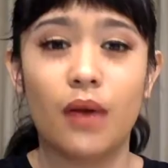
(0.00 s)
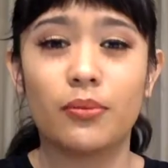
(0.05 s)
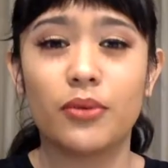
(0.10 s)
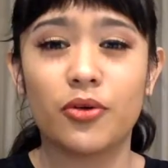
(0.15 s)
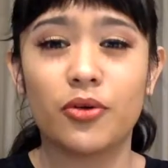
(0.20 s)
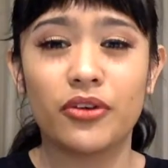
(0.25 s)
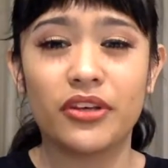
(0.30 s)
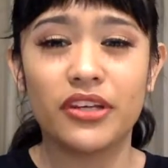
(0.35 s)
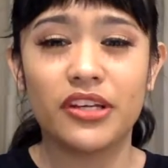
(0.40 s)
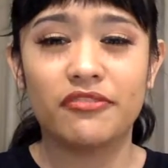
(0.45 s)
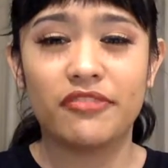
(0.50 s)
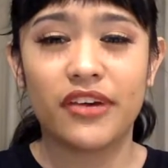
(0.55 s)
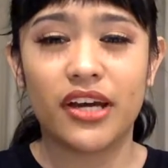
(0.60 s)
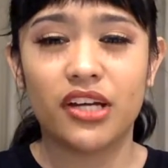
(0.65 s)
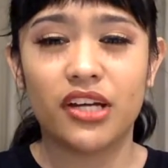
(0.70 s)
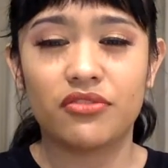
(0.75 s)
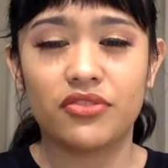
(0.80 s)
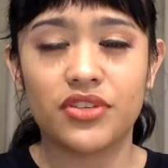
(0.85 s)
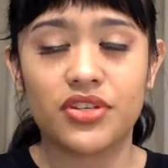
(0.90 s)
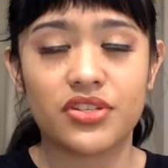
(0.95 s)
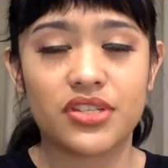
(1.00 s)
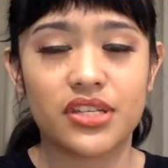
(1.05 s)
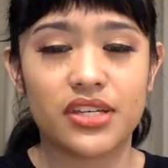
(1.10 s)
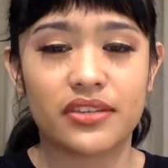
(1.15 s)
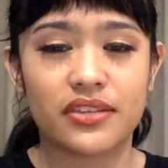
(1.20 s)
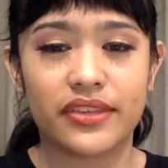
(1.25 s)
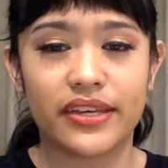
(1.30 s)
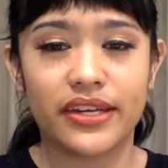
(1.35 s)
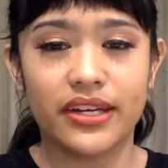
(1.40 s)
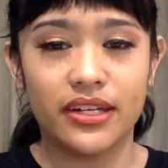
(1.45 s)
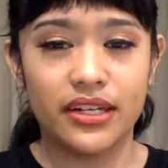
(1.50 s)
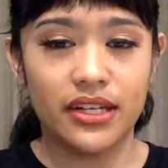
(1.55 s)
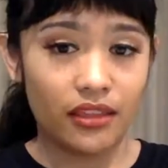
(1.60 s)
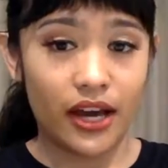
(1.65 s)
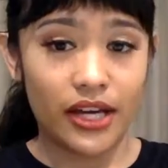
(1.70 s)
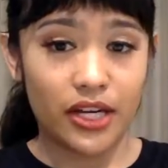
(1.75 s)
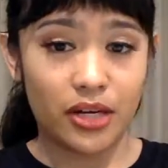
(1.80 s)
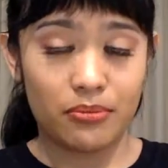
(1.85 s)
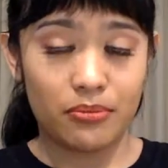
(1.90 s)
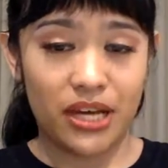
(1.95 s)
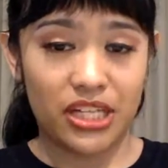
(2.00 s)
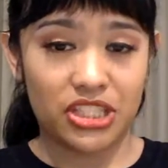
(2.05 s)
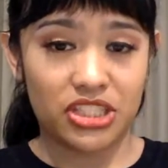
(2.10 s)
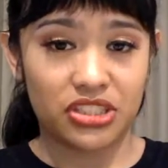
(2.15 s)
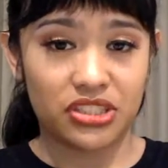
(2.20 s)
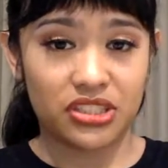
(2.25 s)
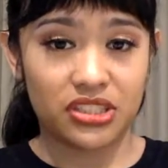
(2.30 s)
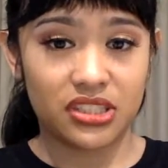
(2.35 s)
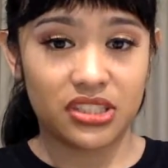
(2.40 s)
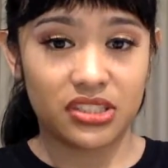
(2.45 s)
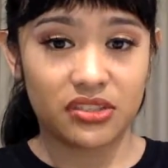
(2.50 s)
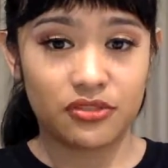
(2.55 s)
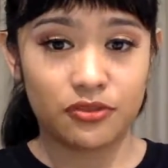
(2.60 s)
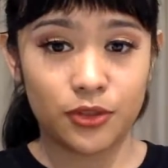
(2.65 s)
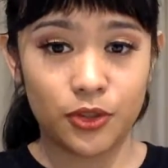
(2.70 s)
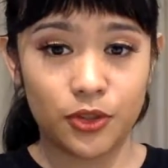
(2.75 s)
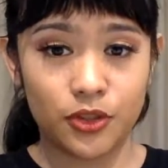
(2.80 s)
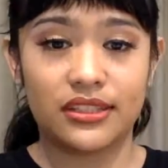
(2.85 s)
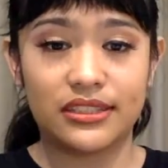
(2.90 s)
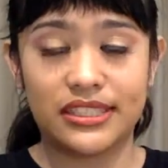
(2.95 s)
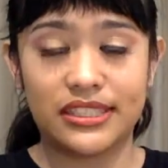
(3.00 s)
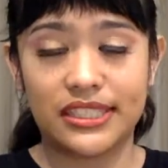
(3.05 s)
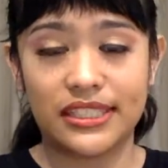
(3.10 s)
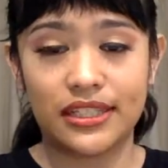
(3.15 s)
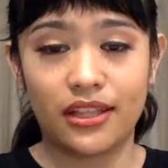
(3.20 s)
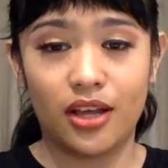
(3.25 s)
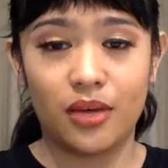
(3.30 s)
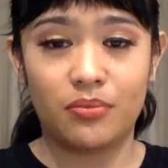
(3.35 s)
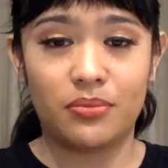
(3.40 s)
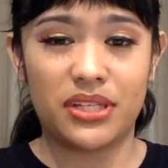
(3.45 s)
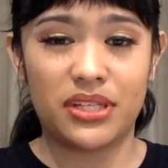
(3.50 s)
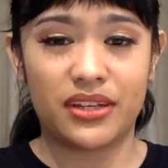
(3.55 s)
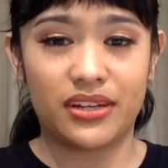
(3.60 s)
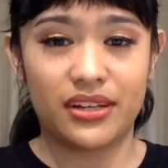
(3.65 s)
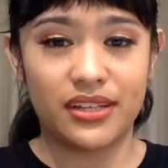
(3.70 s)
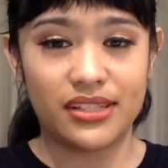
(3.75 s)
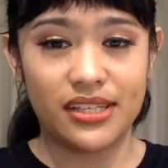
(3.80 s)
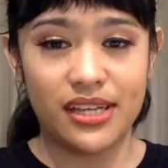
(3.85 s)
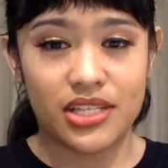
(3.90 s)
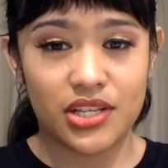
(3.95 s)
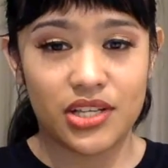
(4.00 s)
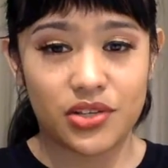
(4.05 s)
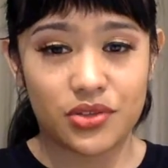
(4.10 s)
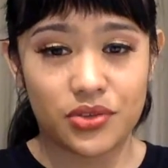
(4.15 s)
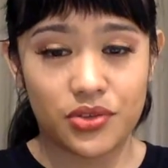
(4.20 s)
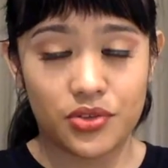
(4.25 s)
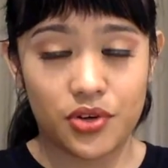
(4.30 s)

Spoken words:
I'm not really a fan of using the lighter matchsticks for concealer because it does